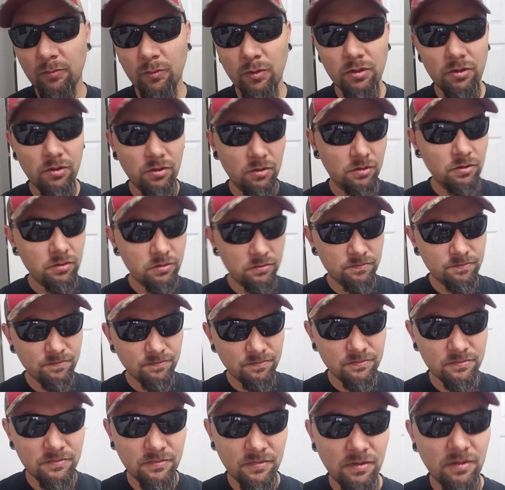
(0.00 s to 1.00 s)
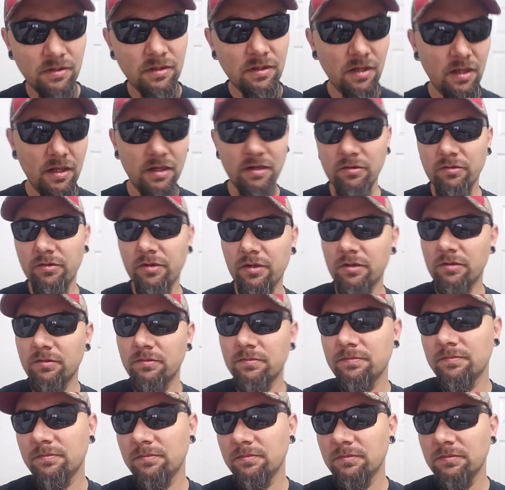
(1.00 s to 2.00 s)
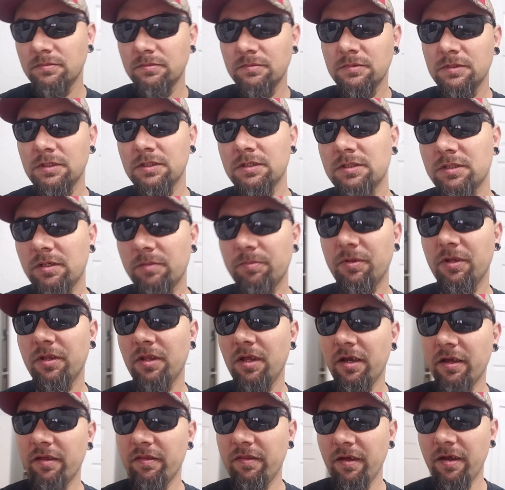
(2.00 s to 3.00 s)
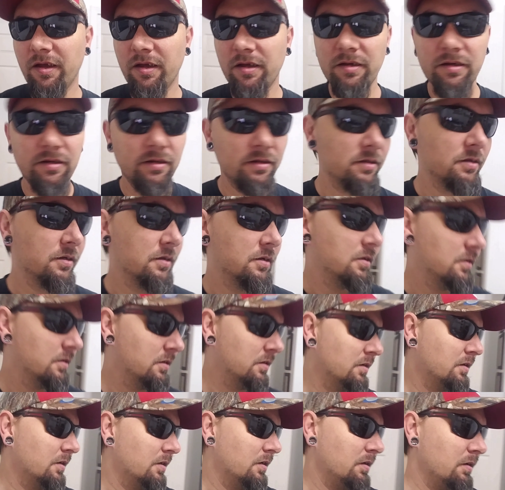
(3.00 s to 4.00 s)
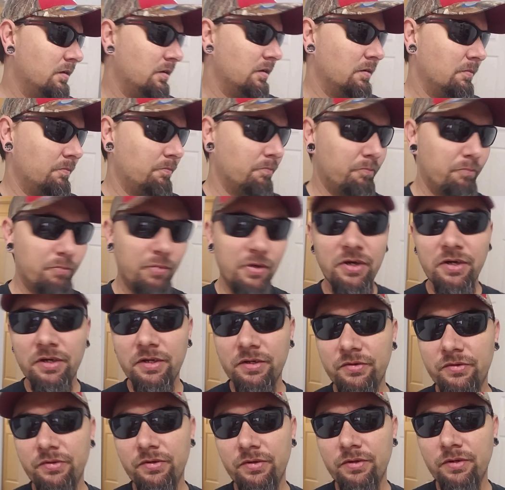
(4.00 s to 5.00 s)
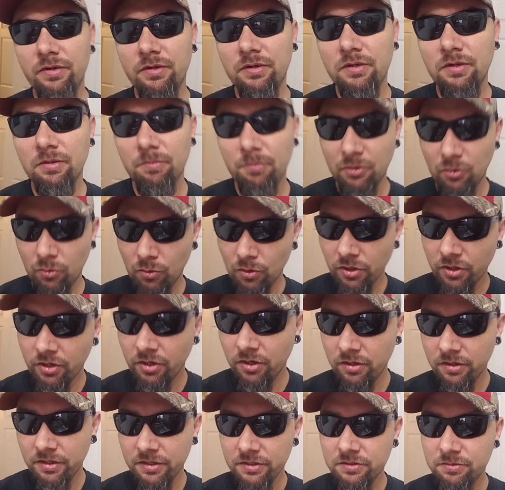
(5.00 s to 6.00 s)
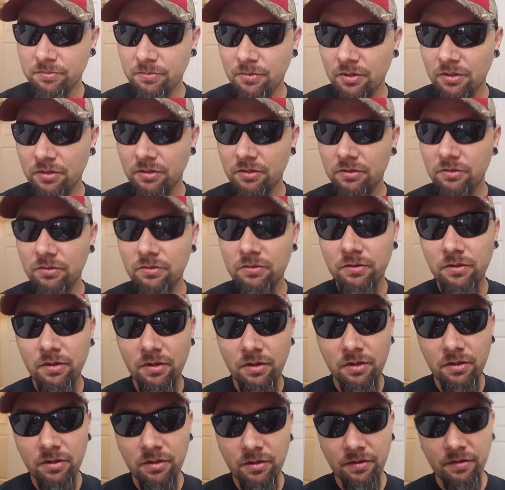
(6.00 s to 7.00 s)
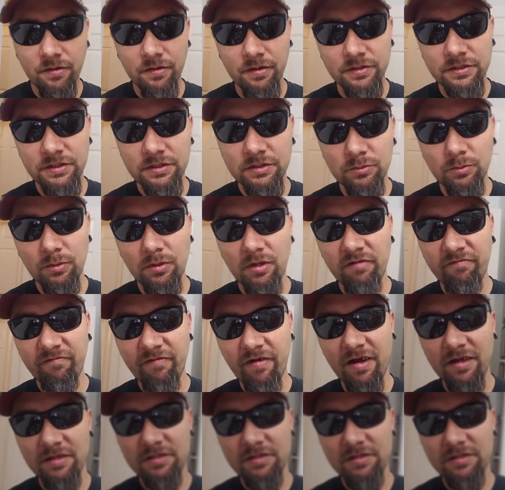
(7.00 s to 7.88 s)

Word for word: well, I don't know, something like that. But I'm gonna work on it tomorrow. This is what I've